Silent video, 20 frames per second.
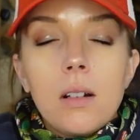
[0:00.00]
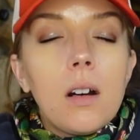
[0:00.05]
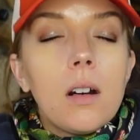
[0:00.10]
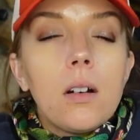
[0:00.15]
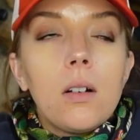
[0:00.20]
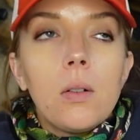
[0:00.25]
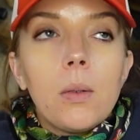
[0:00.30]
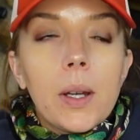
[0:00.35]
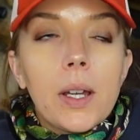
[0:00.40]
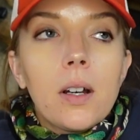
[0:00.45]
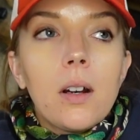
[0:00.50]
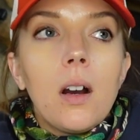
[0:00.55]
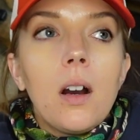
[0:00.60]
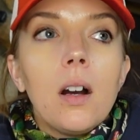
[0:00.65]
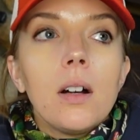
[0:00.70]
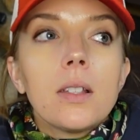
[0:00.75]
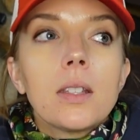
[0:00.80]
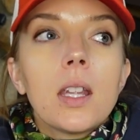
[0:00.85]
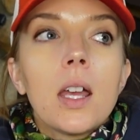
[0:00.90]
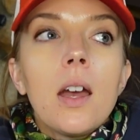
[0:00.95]
ongoing
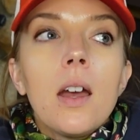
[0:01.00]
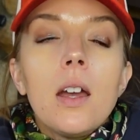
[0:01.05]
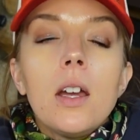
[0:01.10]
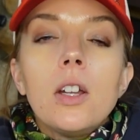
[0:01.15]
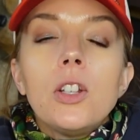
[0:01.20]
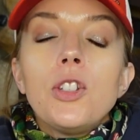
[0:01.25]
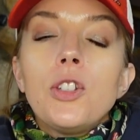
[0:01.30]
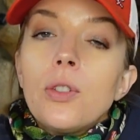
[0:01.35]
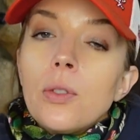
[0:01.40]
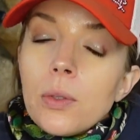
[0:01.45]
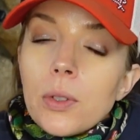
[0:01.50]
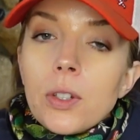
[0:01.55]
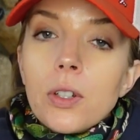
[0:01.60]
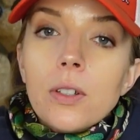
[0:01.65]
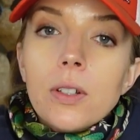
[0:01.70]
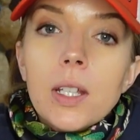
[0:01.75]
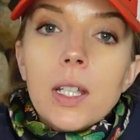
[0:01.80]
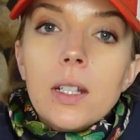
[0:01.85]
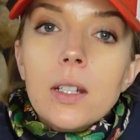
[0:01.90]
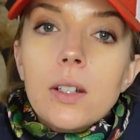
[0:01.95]
costs.
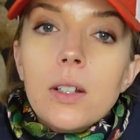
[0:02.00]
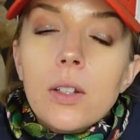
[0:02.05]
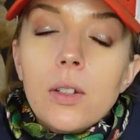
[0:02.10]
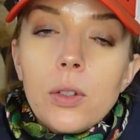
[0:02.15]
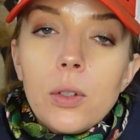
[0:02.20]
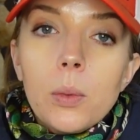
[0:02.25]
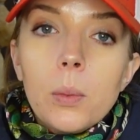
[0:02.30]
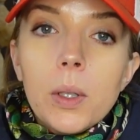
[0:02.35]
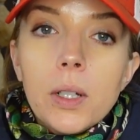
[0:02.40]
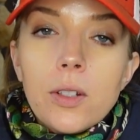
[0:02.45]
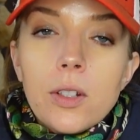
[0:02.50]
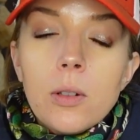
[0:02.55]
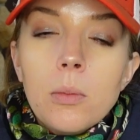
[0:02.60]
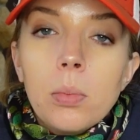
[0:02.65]
Junior needed a new winter